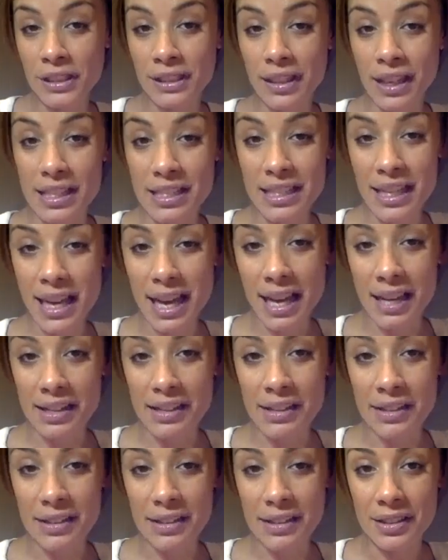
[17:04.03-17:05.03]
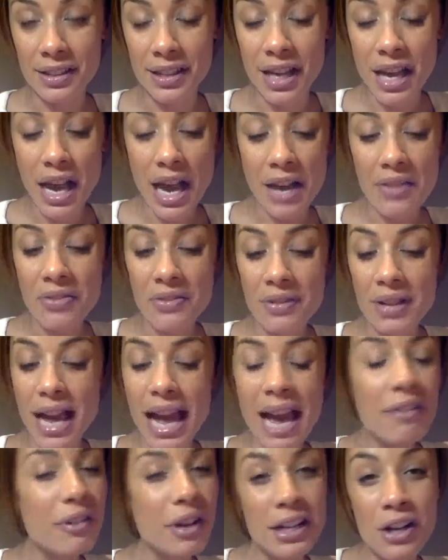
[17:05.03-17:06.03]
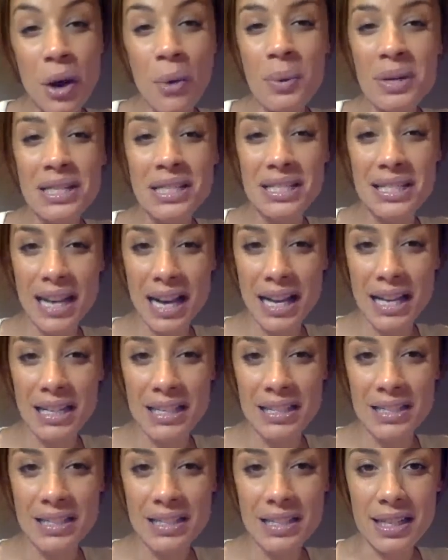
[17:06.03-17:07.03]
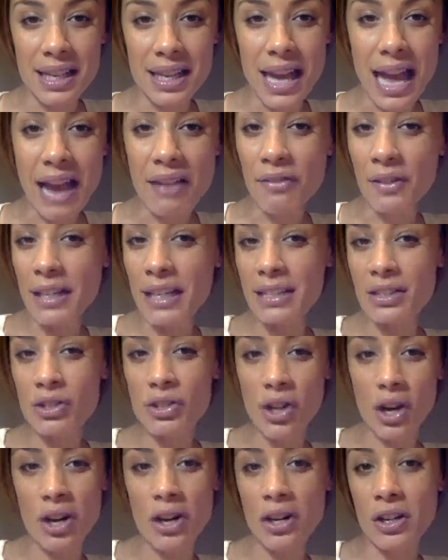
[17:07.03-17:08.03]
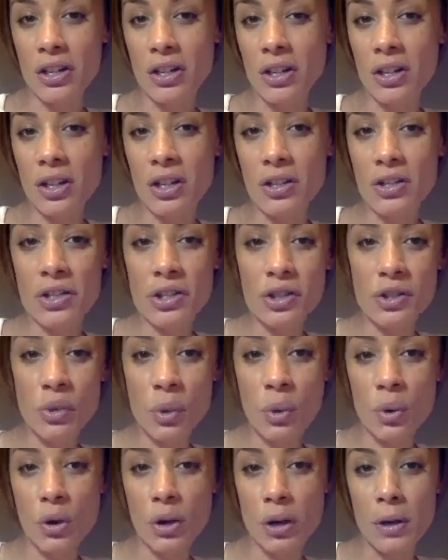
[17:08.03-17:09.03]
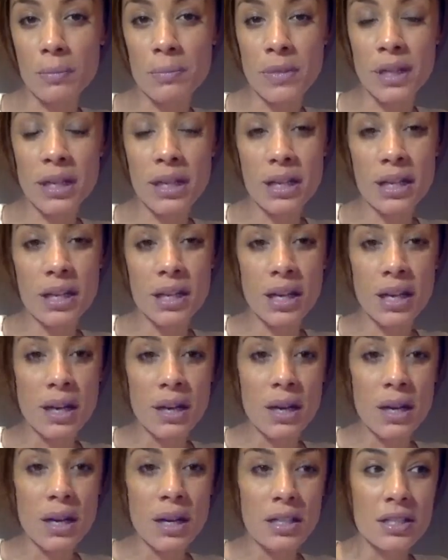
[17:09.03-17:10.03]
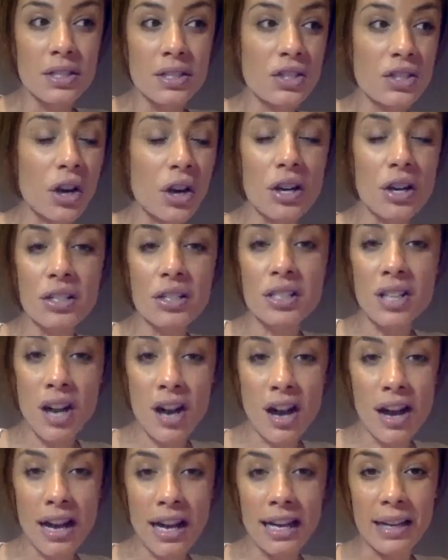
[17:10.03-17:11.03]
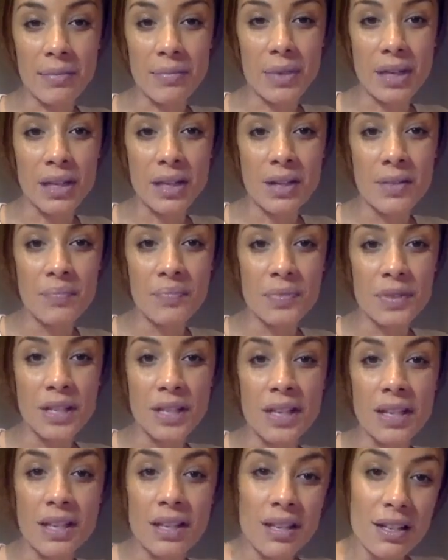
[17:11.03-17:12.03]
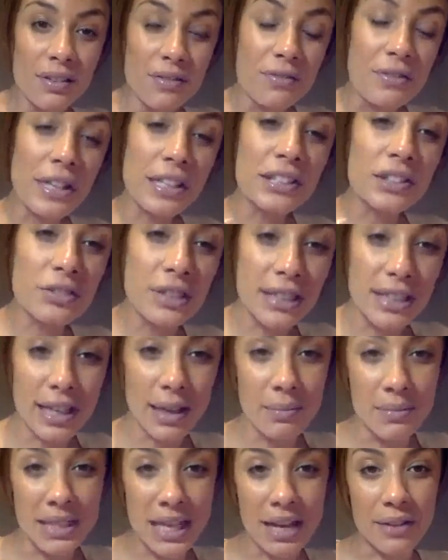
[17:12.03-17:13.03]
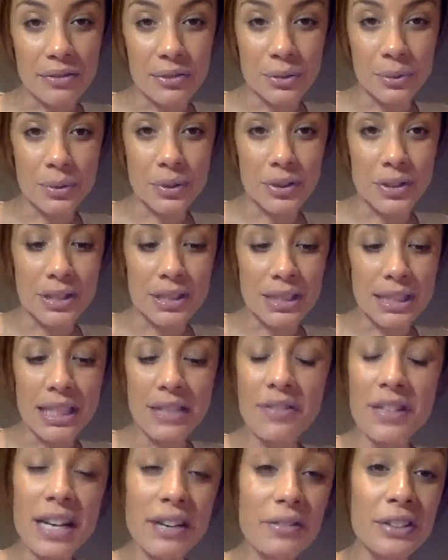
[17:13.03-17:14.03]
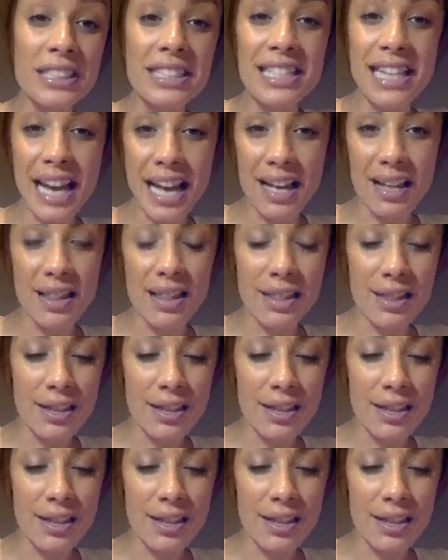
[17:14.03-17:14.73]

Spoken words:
lies ahead. And it always does. Every dark storm, dark time, victory comes afterwards. Even every death.